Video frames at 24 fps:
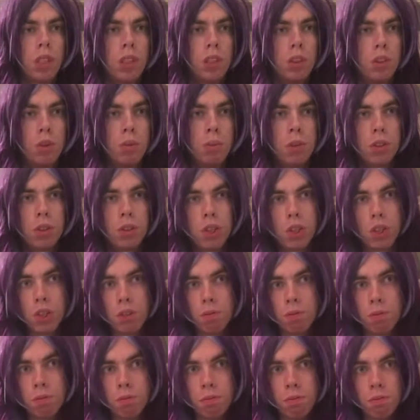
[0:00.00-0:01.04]

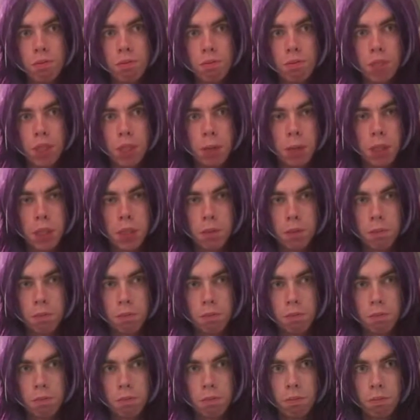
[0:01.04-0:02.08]
humans, I mean,
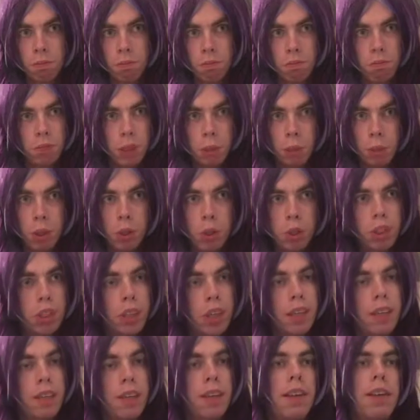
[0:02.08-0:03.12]

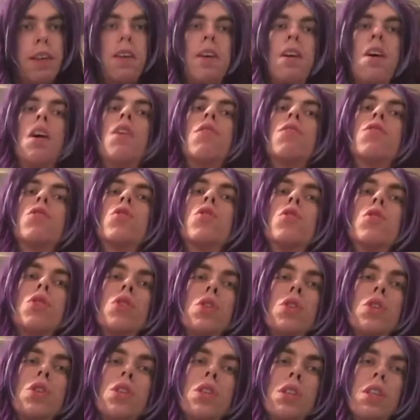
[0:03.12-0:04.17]
most I can, of
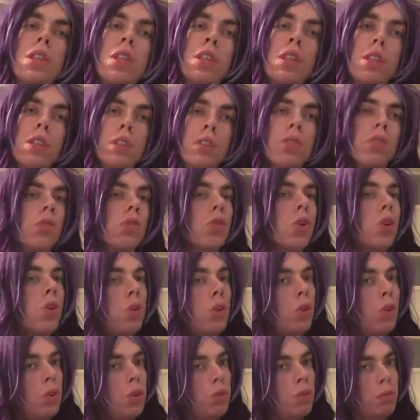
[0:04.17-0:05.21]
course, not
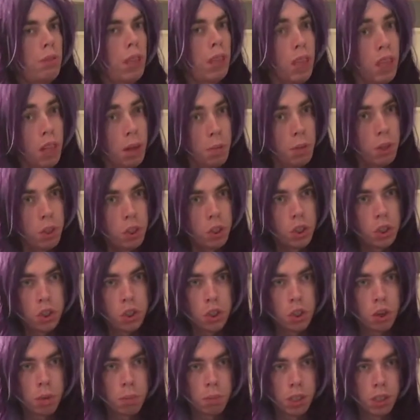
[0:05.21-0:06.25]
all, in
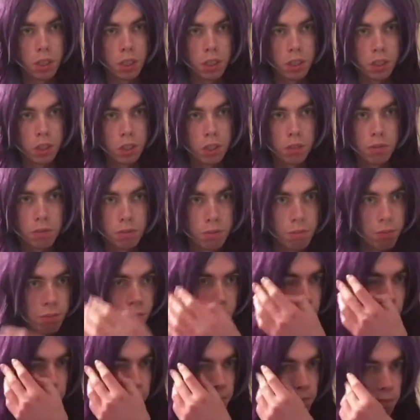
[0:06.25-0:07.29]
just objects.
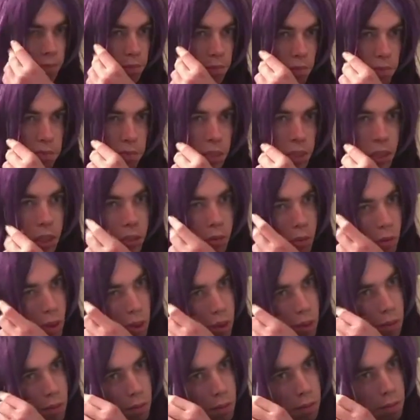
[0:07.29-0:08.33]

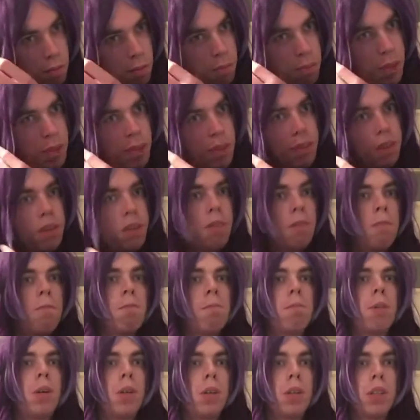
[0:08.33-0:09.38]
One big
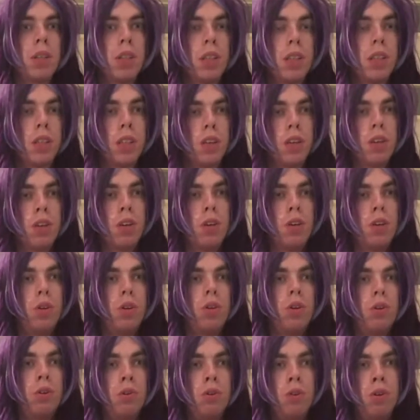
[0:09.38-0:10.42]
part in a
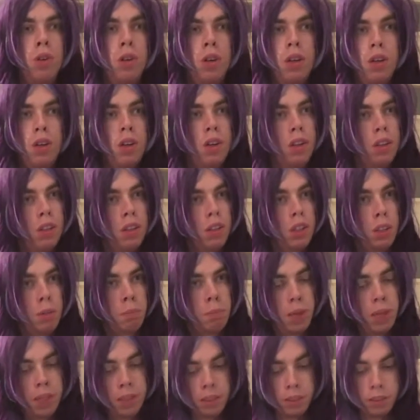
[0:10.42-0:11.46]
whole
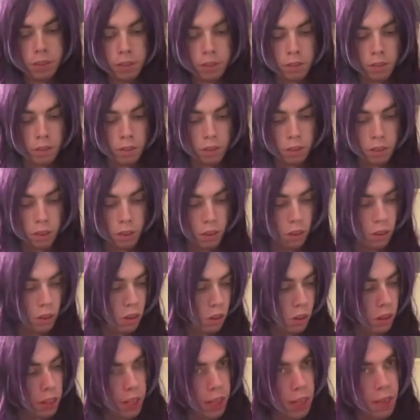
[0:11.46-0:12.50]
spell, in a
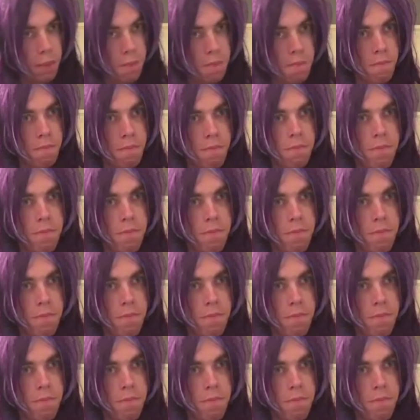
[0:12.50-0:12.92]
whole game.